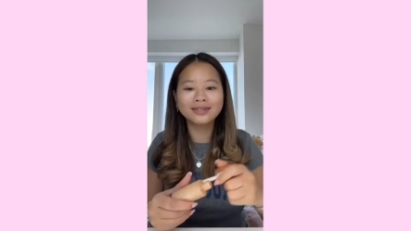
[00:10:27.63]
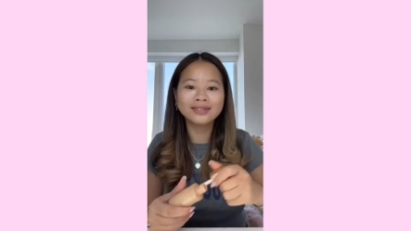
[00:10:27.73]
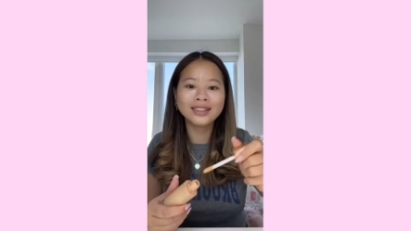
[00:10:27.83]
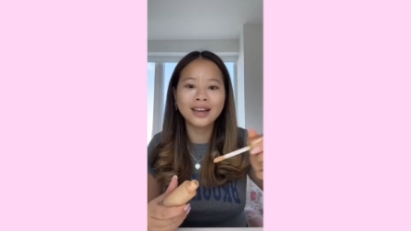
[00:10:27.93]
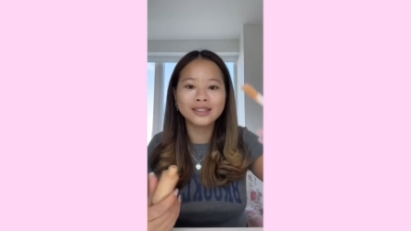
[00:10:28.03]

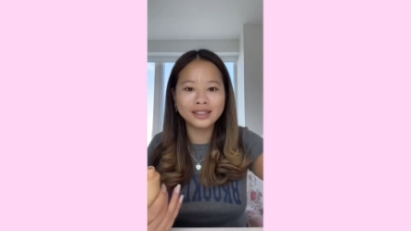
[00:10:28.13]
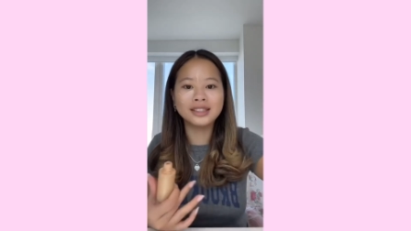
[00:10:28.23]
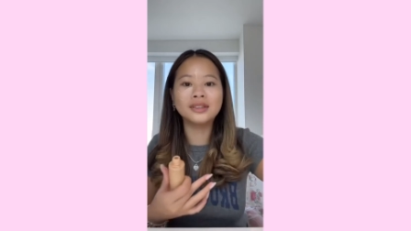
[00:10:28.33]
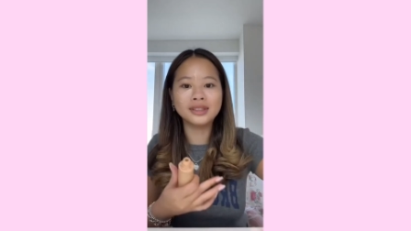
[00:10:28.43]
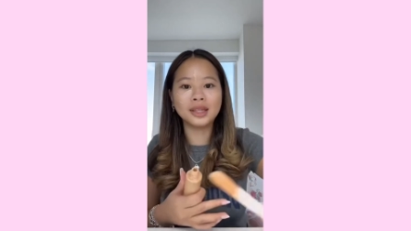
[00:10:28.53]
She's still
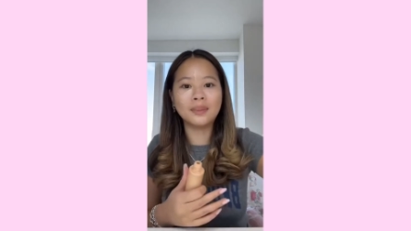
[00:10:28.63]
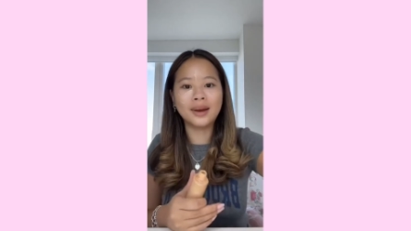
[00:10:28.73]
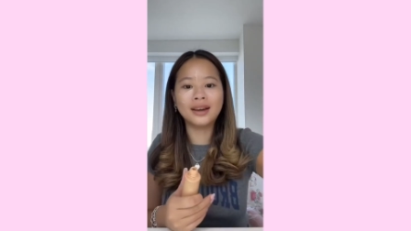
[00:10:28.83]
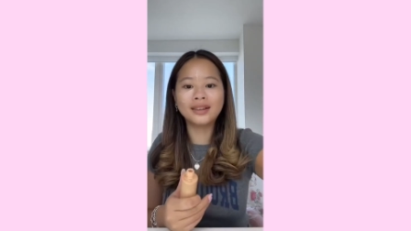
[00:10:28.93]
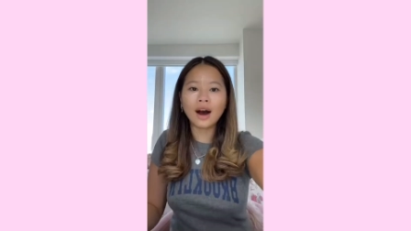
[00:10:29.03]

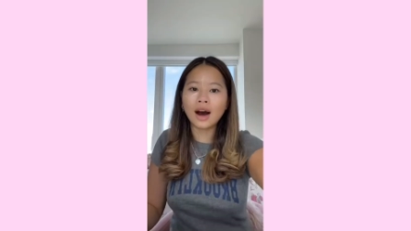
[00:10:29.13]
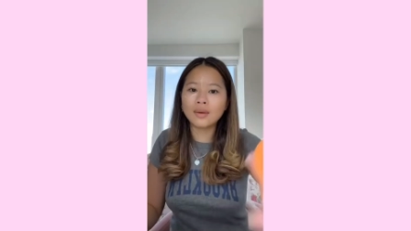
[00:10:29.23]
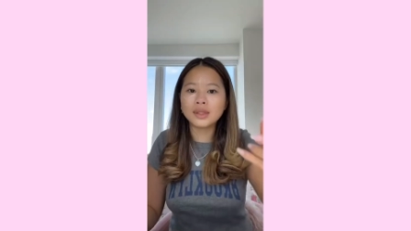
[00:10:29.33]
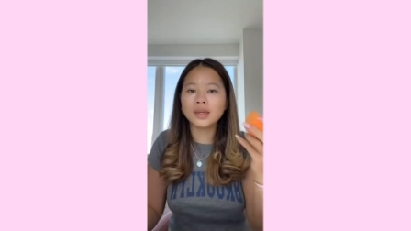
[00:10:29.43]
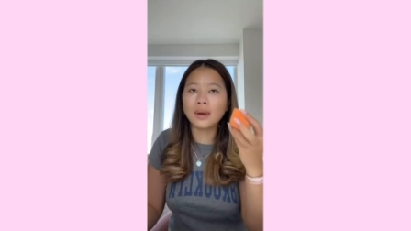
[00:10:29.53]
sleeping. I was
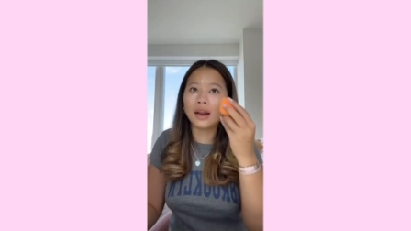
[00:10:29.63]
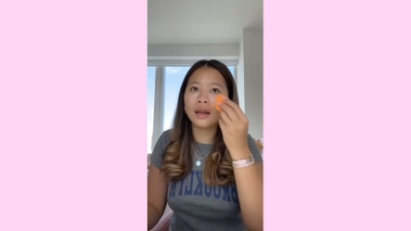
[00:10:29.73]
debating if